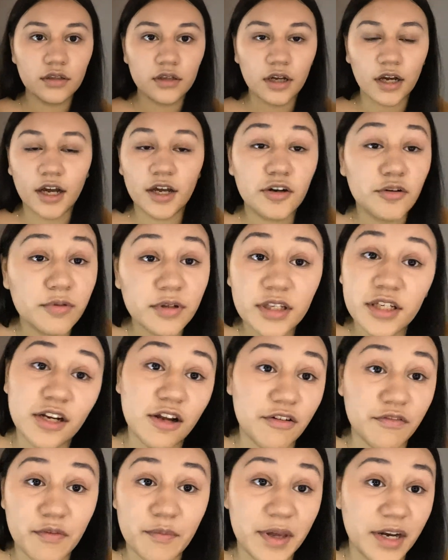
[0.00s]
I don't really know
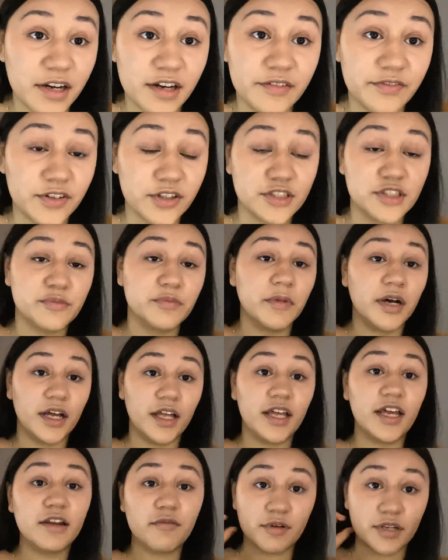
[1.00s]
if it made a difference,
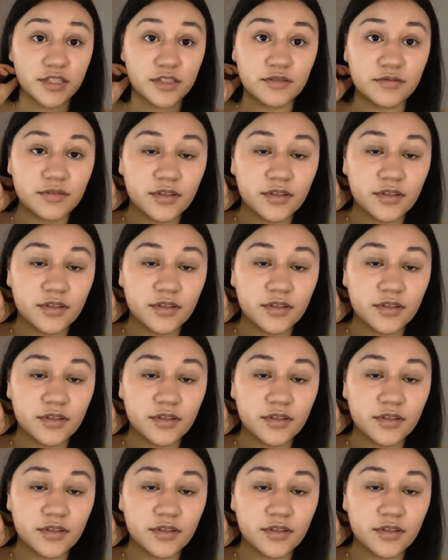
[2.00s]
but anyways,